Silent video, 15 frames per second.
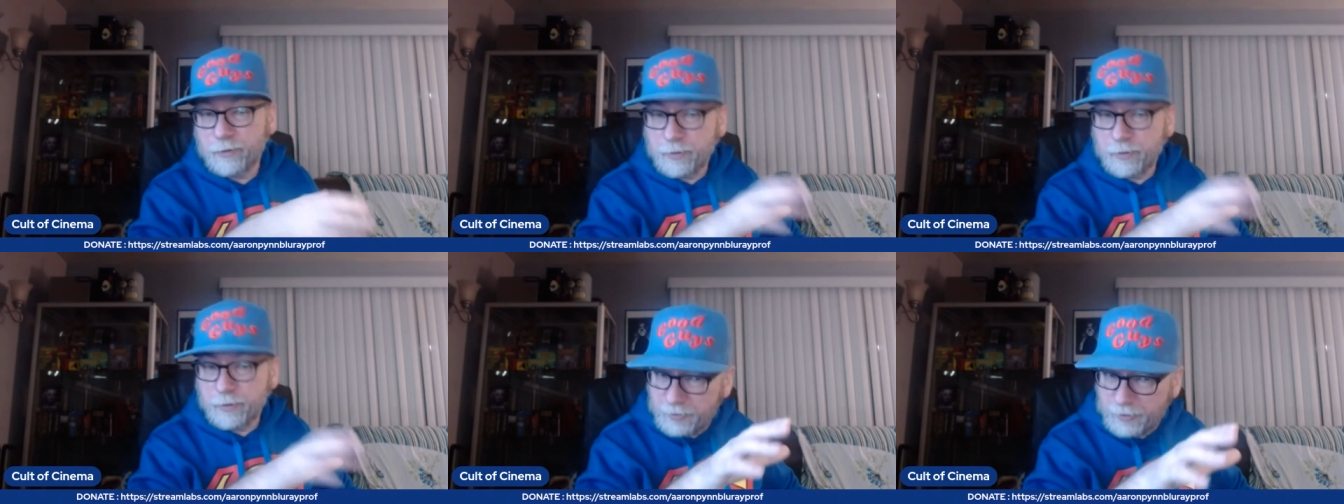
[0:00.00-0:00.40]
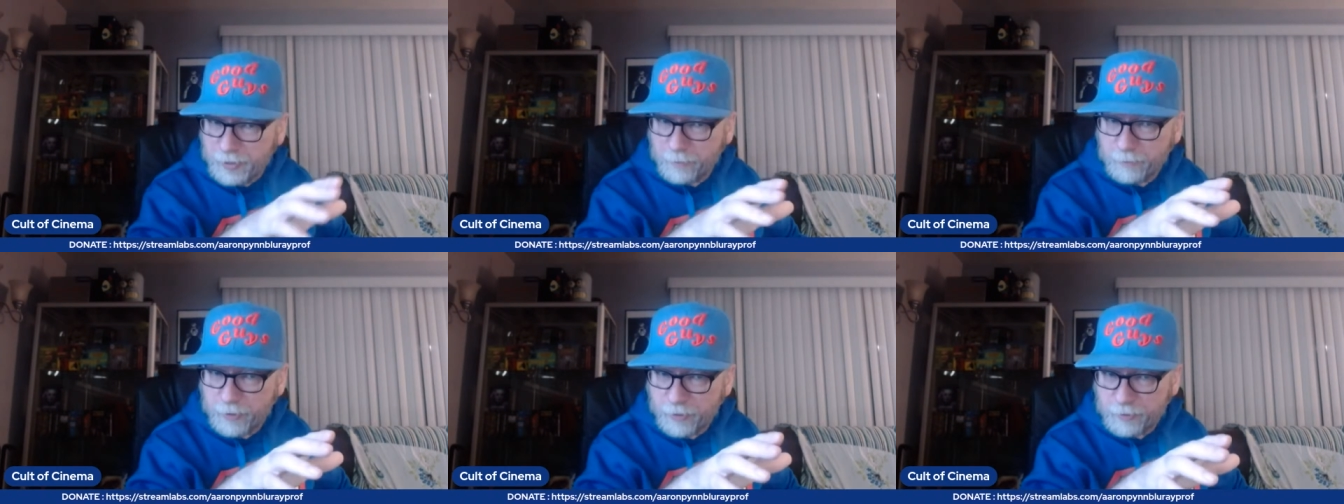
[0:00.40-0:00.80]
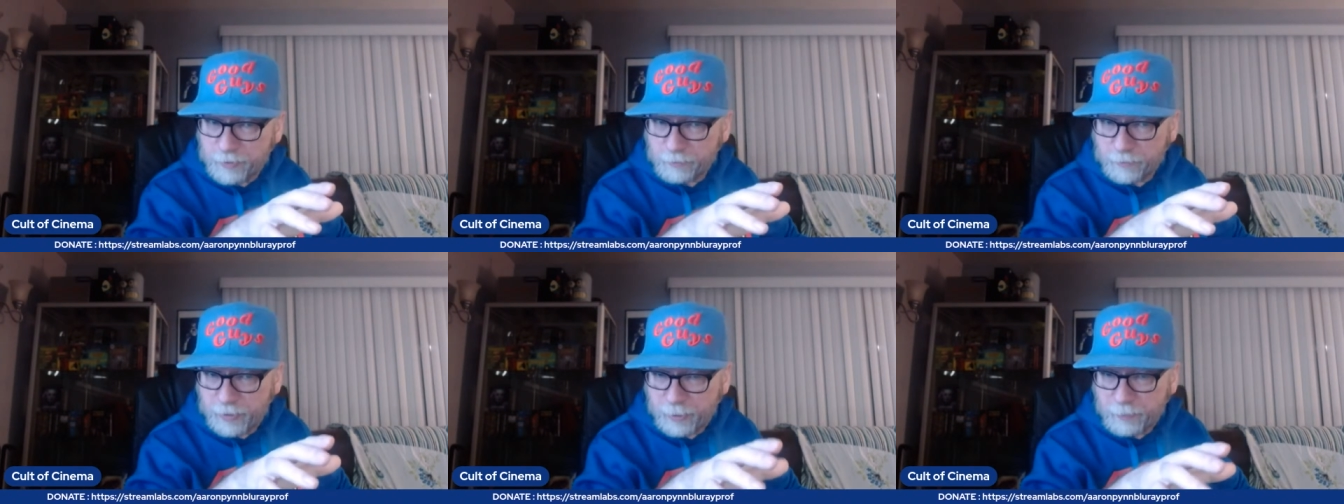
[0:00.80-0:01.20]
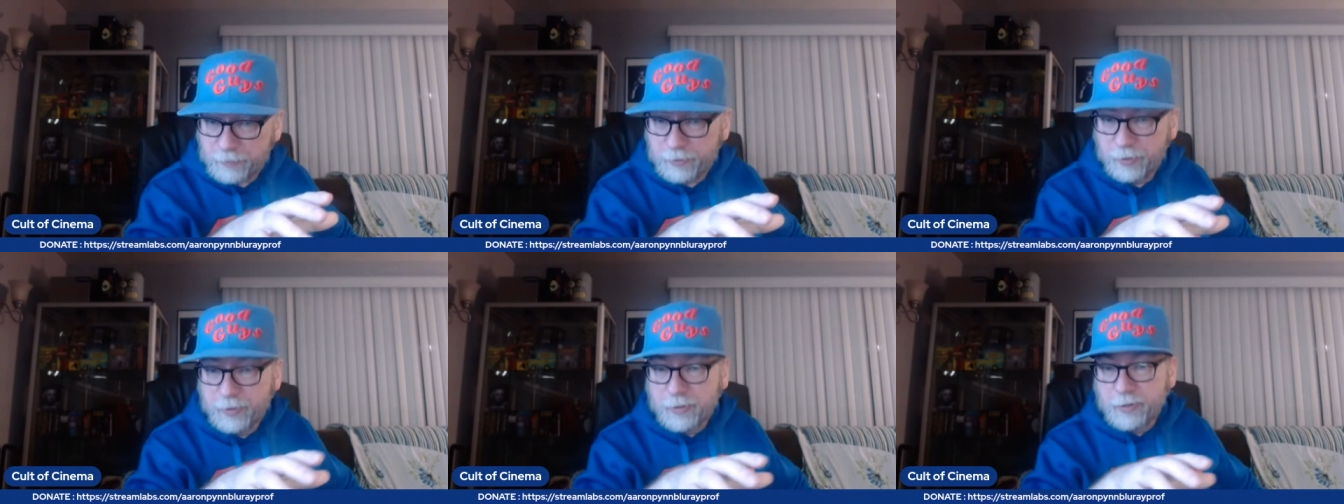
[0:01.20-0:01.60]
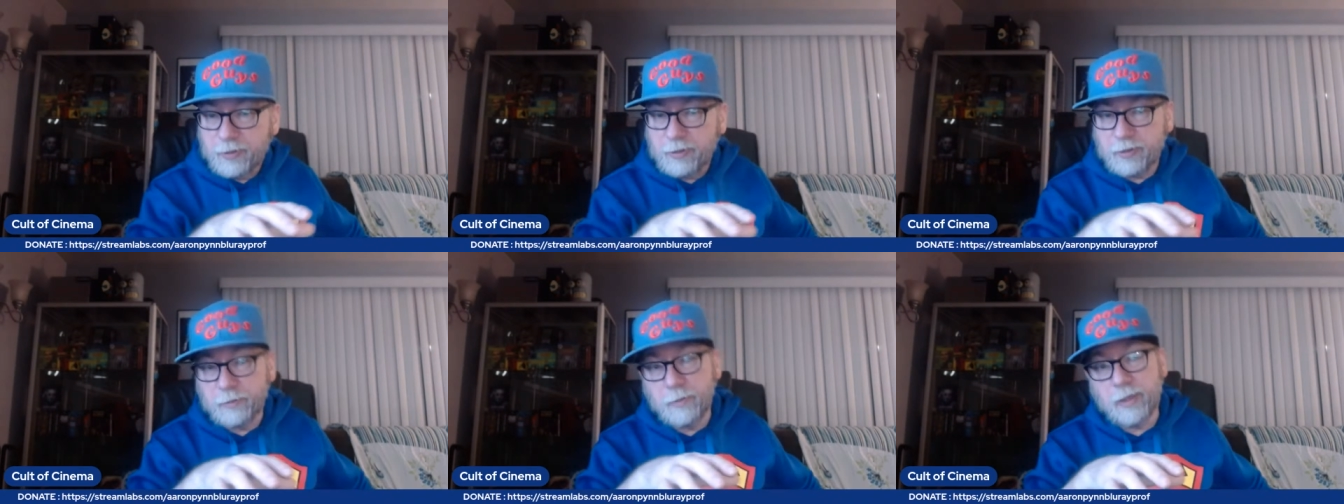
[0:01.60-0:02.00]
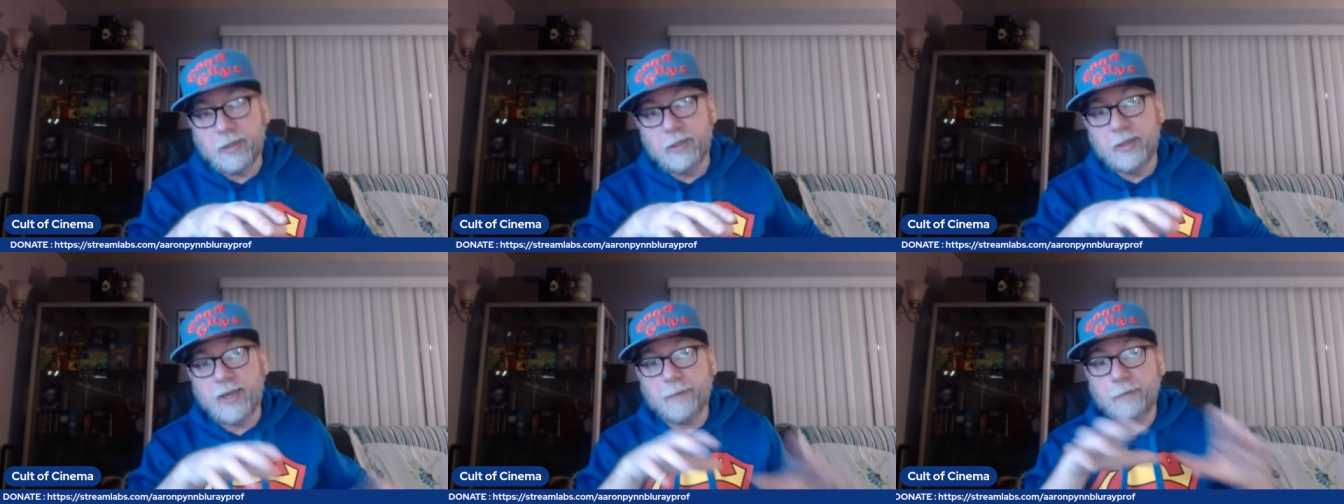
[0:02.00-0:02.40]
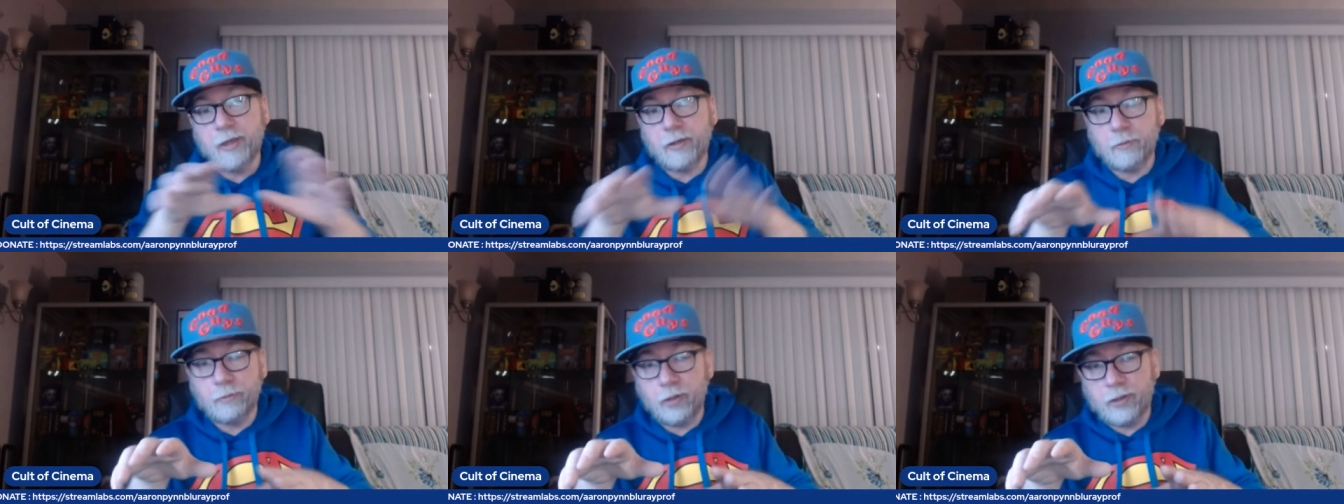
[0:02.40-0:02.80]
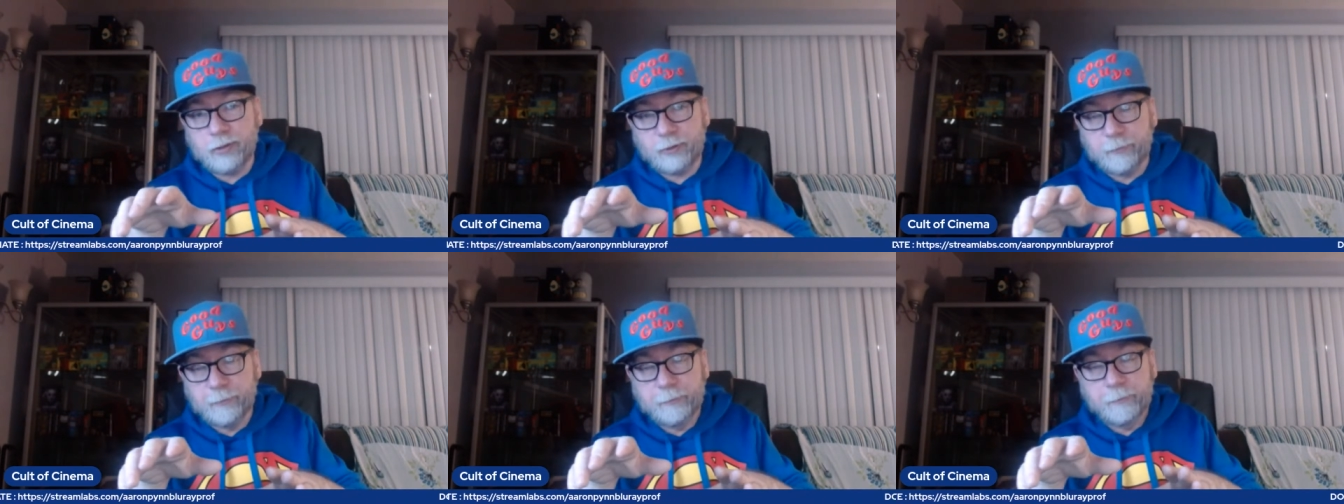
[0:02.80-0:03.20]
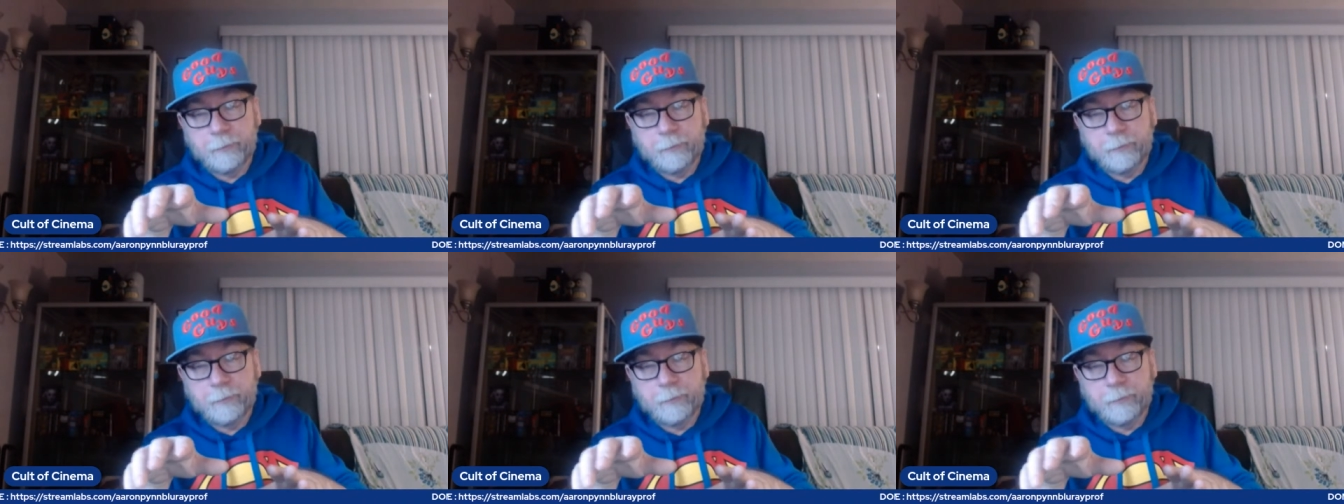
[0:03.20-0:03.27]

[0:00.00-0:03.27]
It can be hard sometimes because you got to pick your poison.